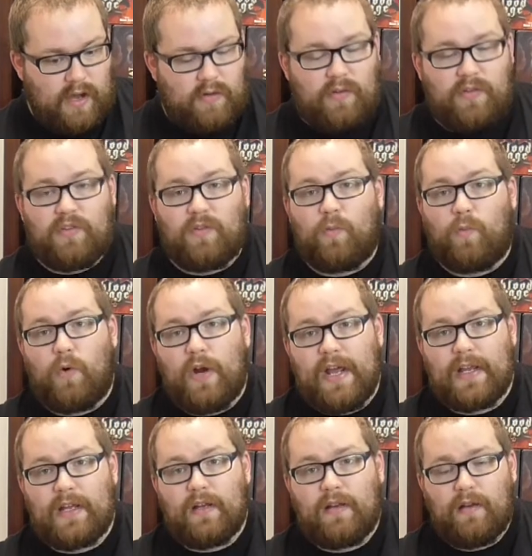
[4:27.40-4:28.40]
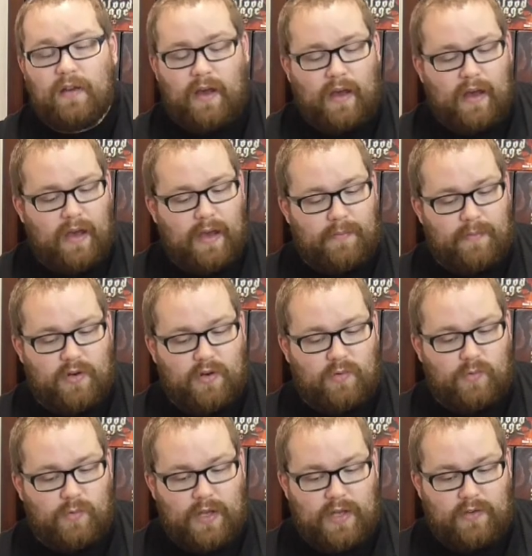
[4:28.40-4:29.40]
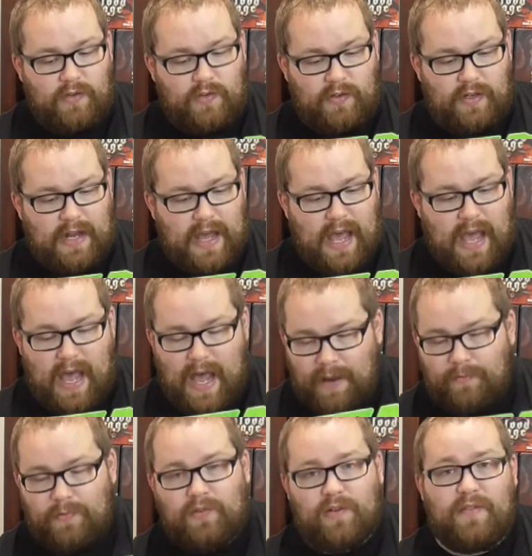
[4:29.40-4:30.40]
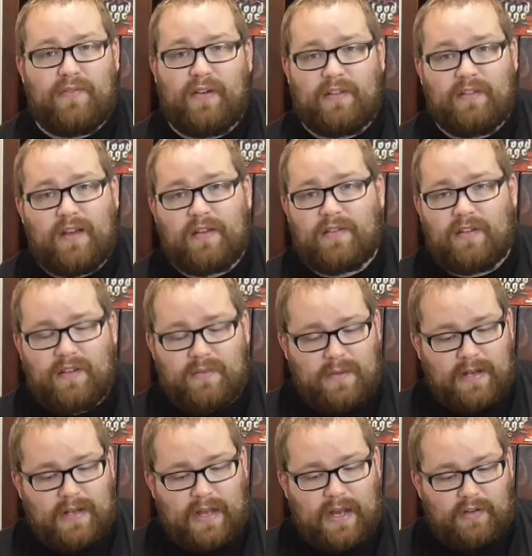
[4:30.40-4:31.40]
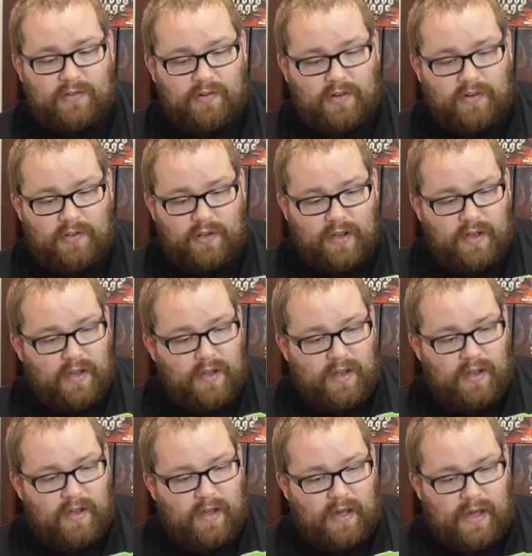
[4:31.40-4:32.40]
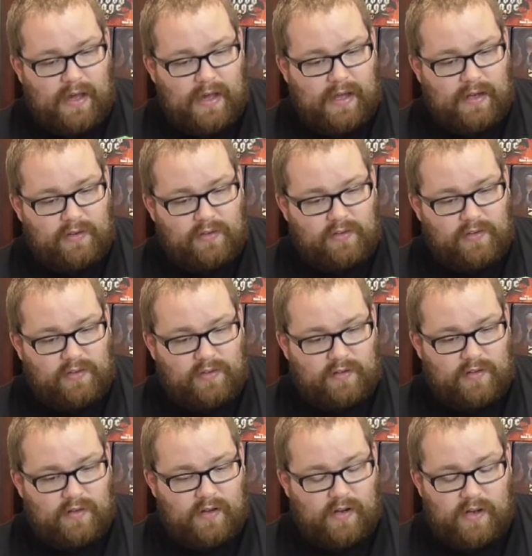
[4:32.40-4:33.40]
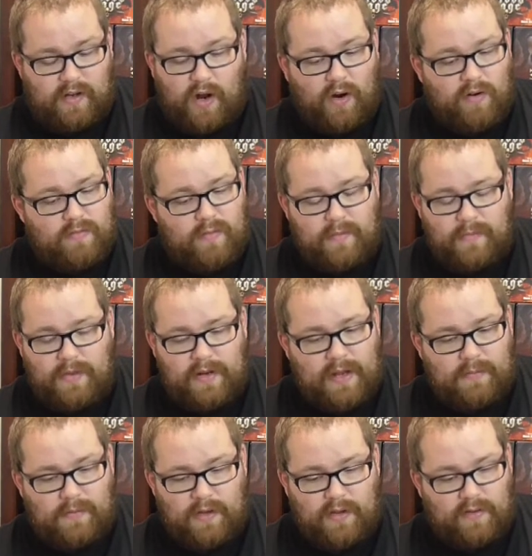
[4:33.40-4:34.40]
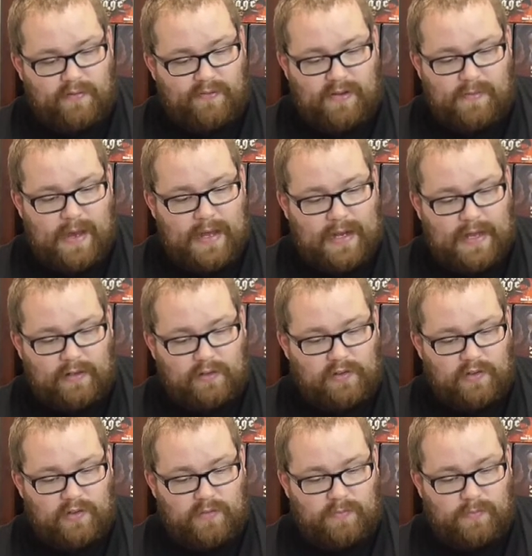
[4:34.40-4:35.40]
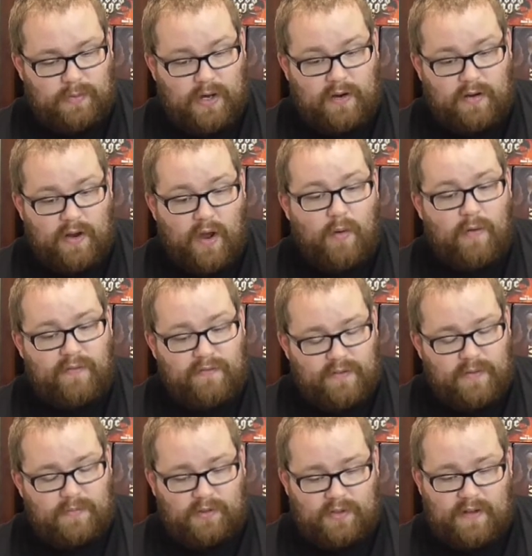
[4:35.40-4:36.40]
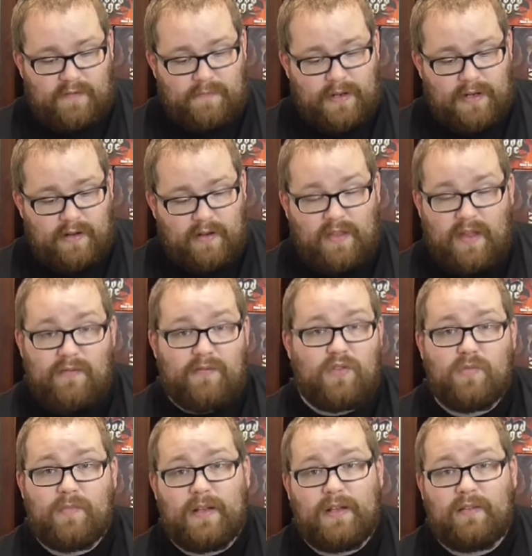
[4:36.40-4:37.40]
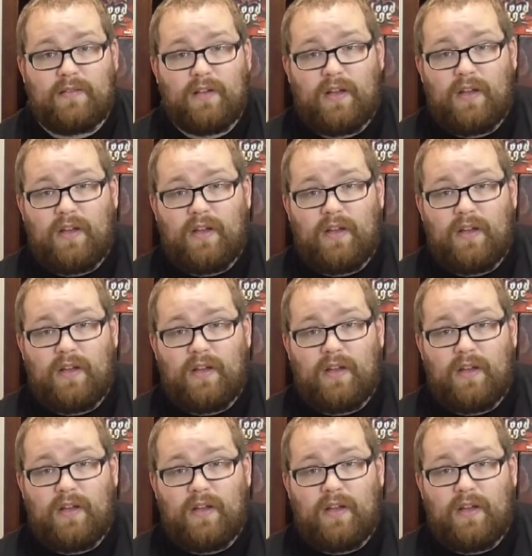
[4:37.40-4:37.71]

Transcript: Kristen Wiig, who is an absolutely fantastic comedic actress, and I can't remember the name of the other female actors, but I know of films that they've been in and they've all been